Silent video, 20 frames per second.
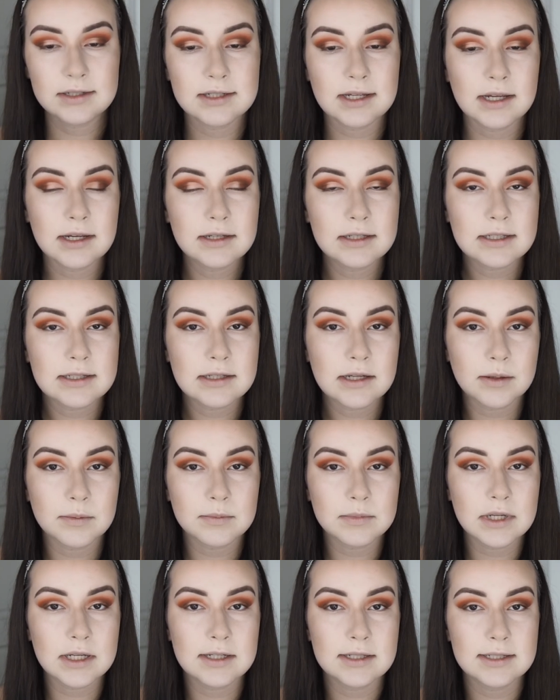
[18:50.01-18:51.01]
take
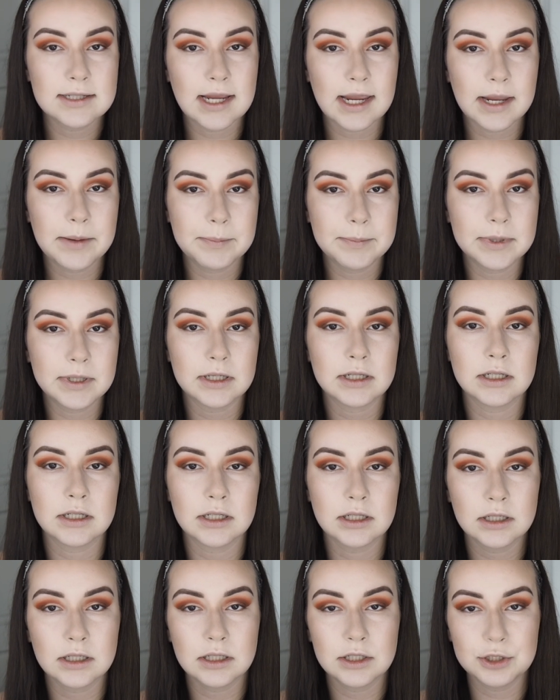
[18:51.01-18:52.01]
some tape,
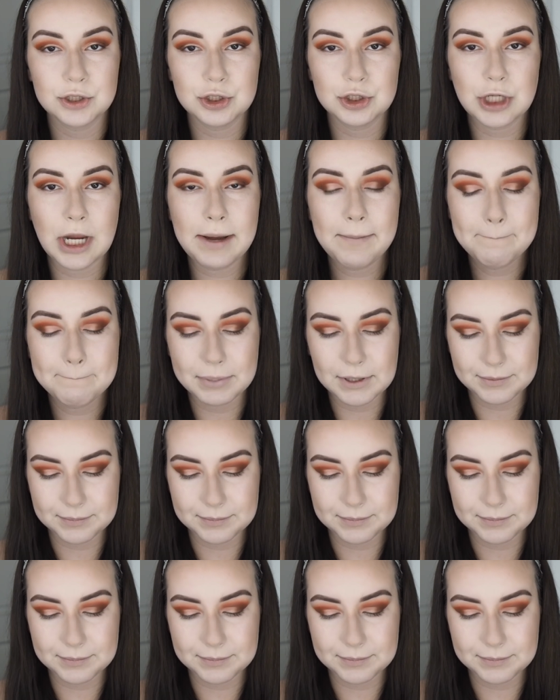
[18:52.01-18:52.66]
shape